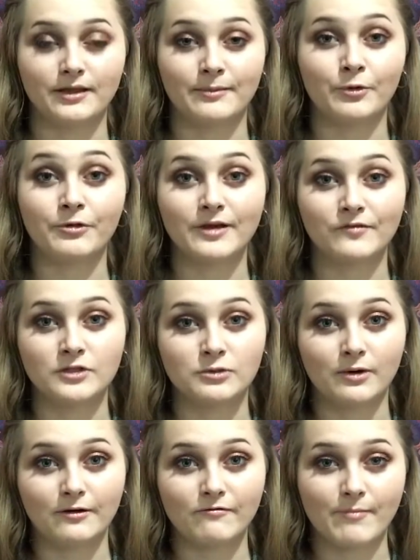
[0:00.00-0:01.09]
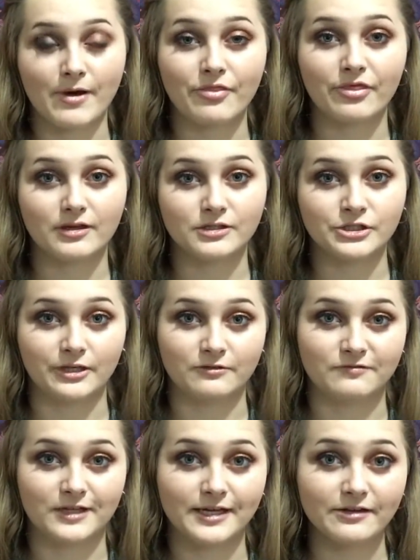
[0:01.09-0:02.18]
They both have a 12-month shelf
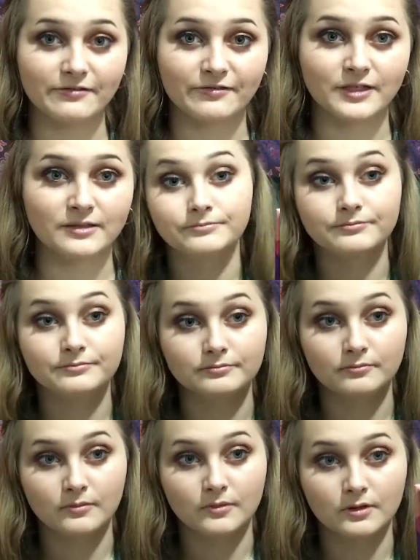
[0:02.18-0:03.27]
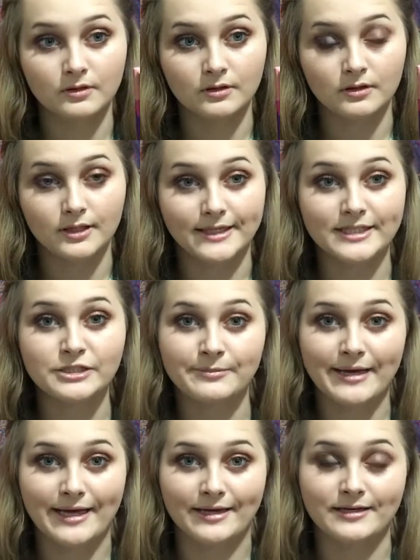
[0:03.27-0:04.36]
life. Each
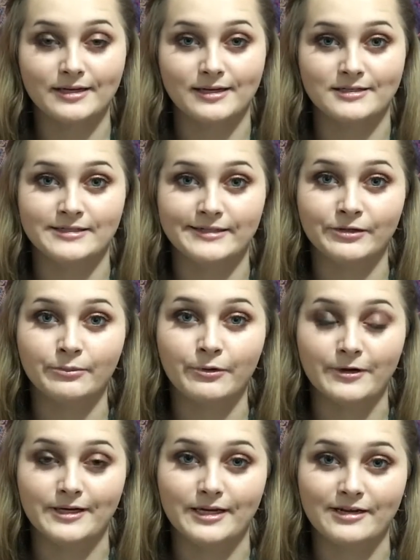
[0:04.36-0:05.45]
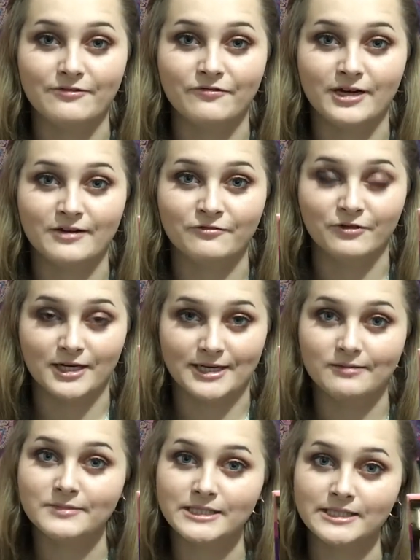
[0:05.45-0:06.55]
pan has 0.85
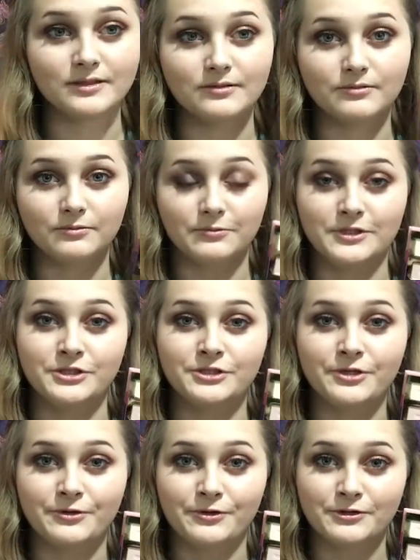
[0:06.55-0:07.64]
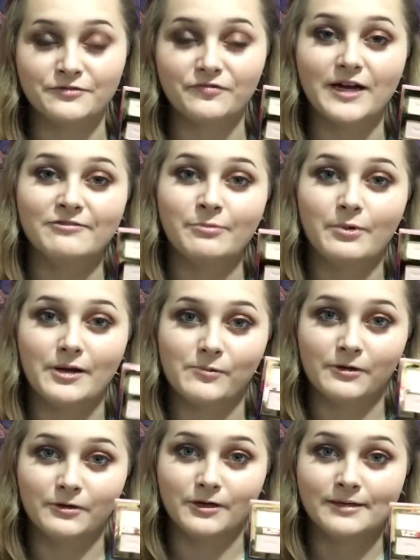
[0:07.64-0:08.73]
grams, which totals
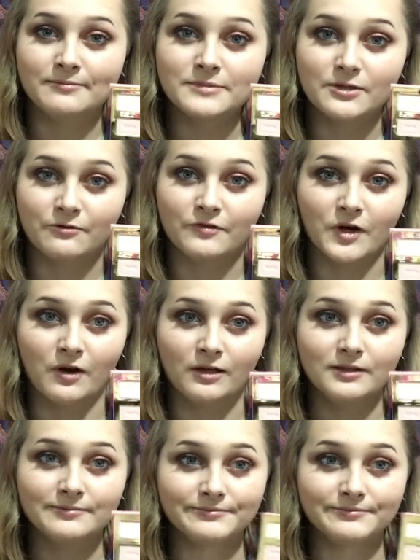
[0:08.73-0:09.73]
5.1 grams overall.